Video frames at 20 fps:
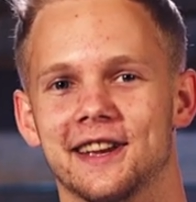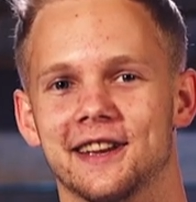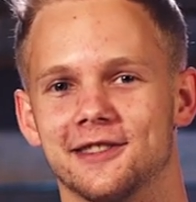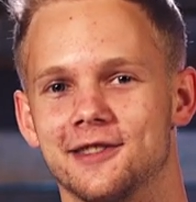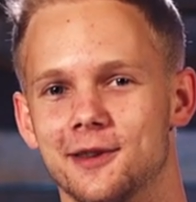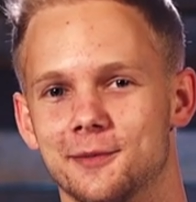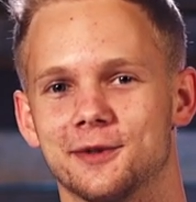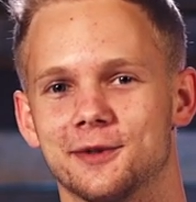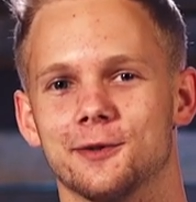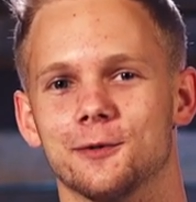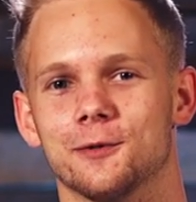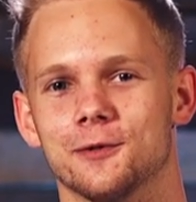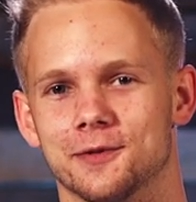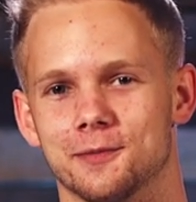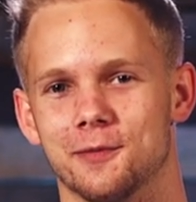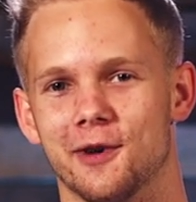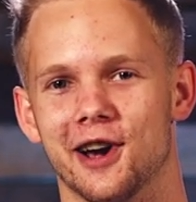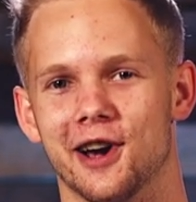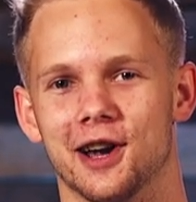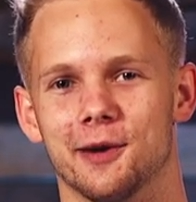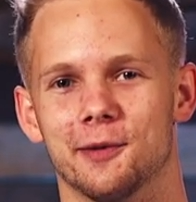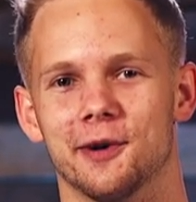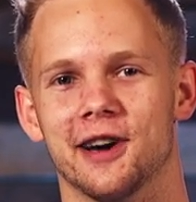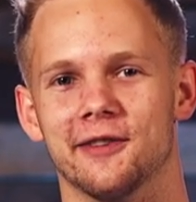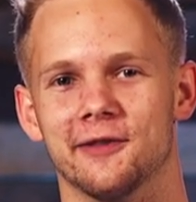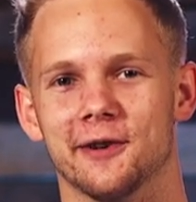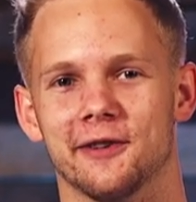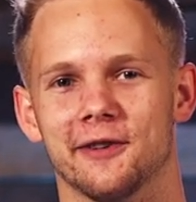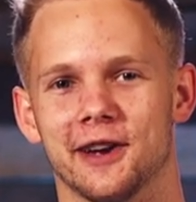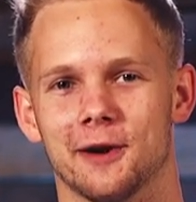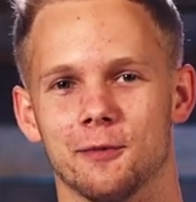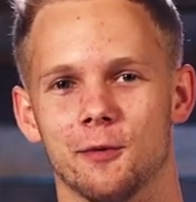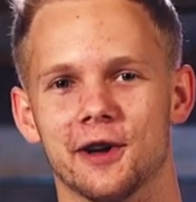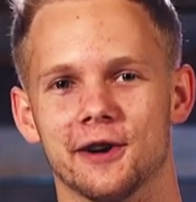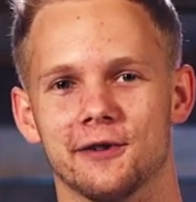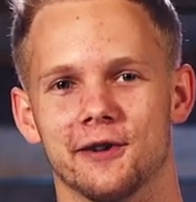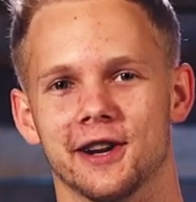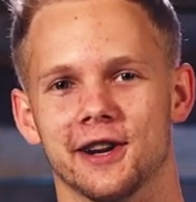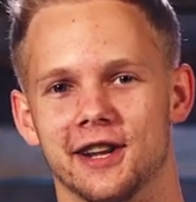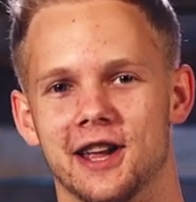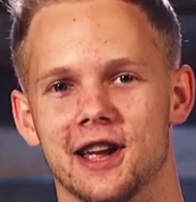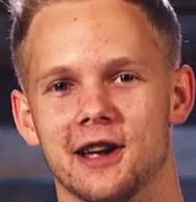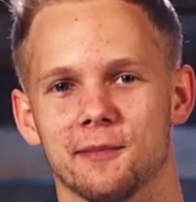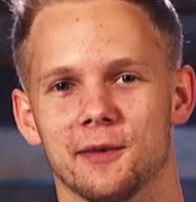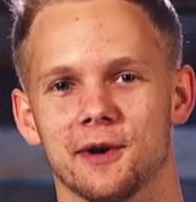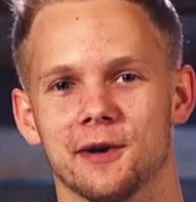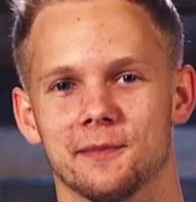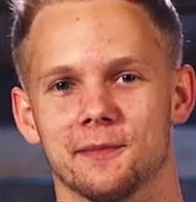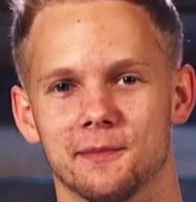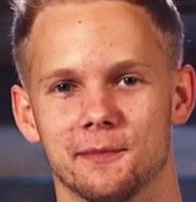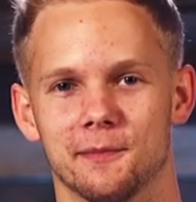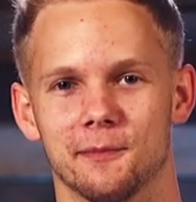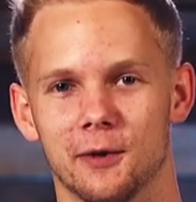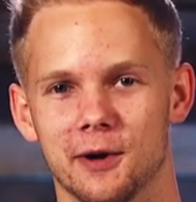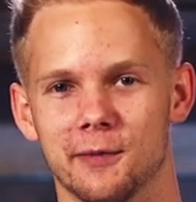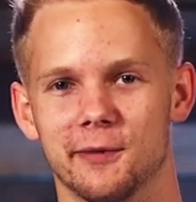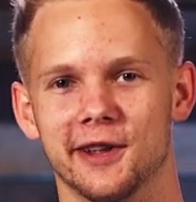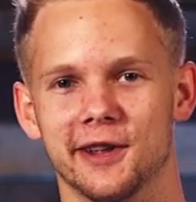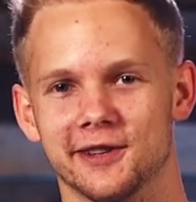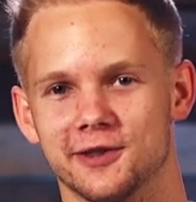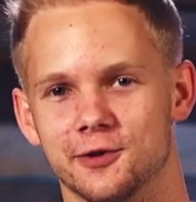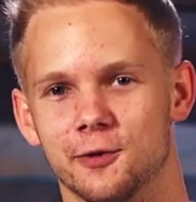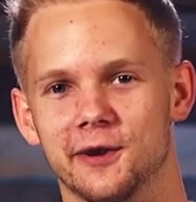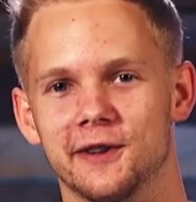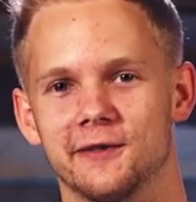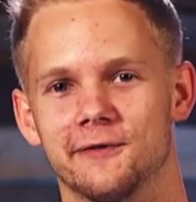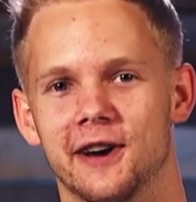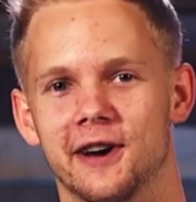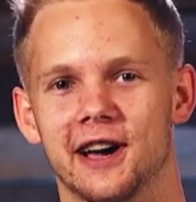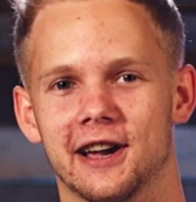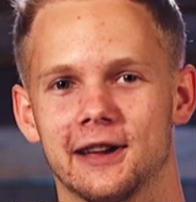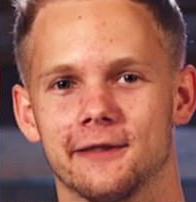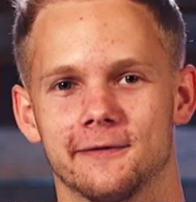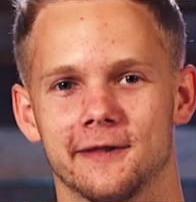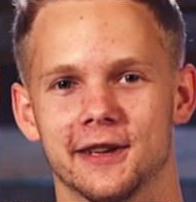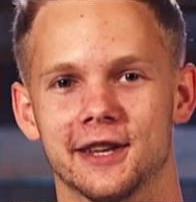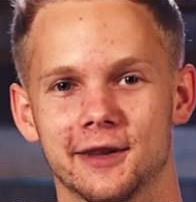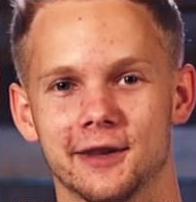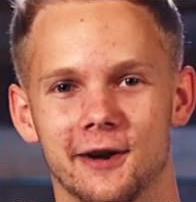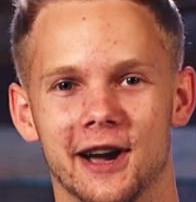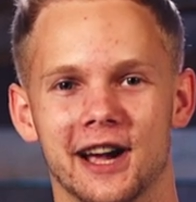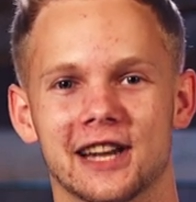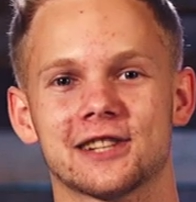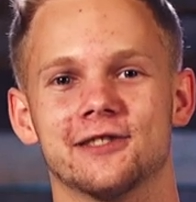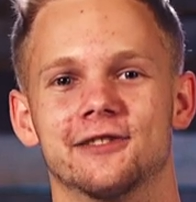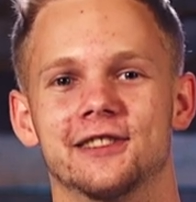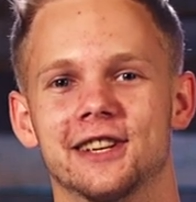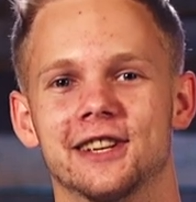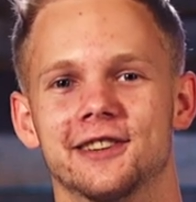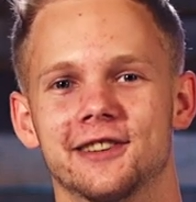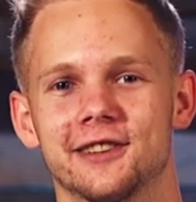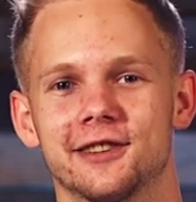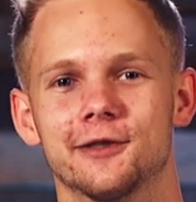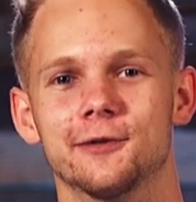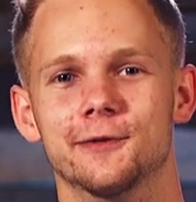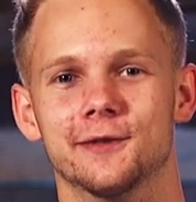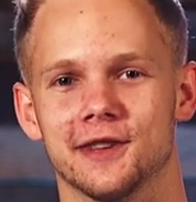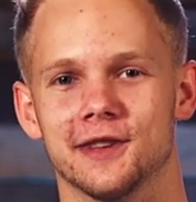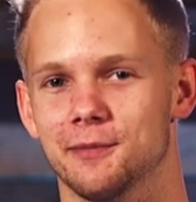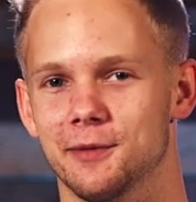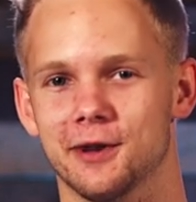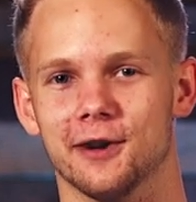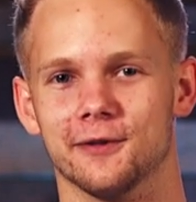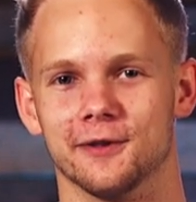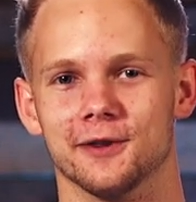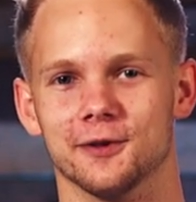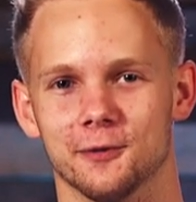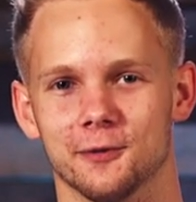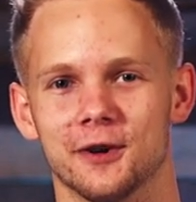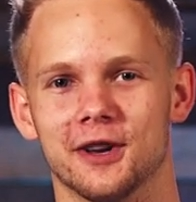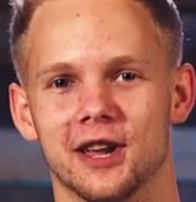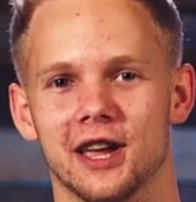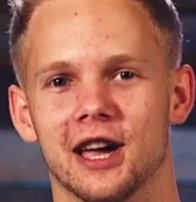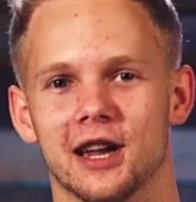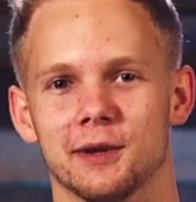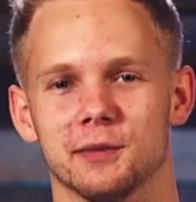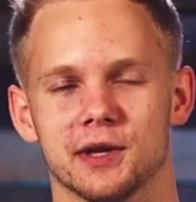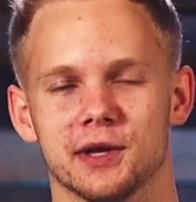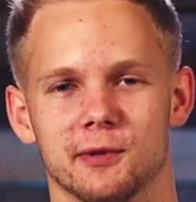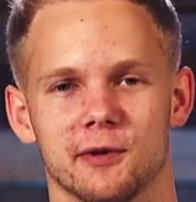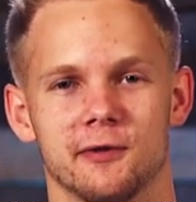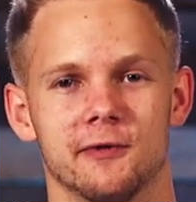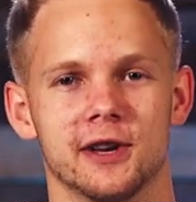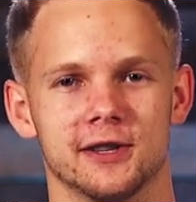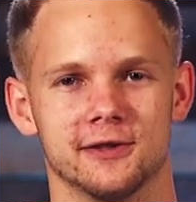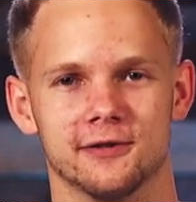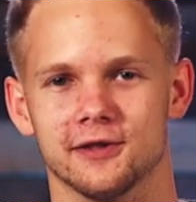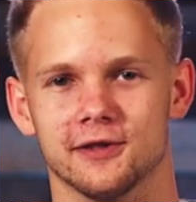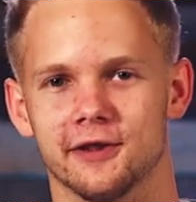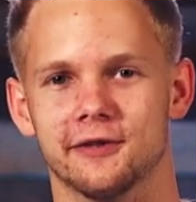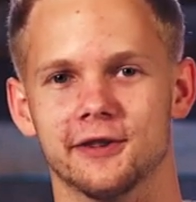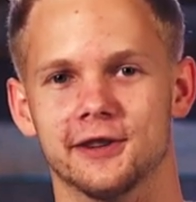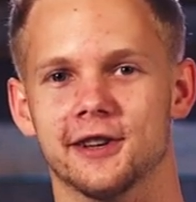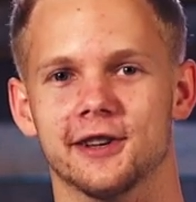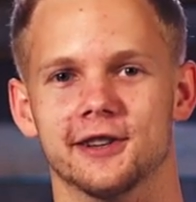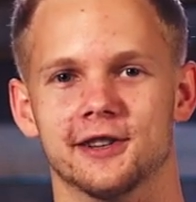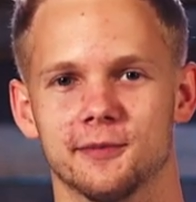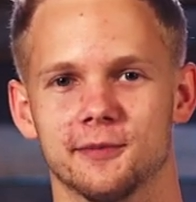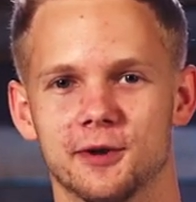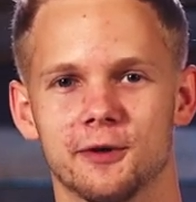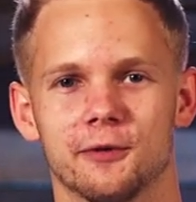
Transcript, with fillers: Some schools brag about having like one RED camera. Liberty has twenty-five, and you actually get to use them. You don't just look at them and the professors only touch them.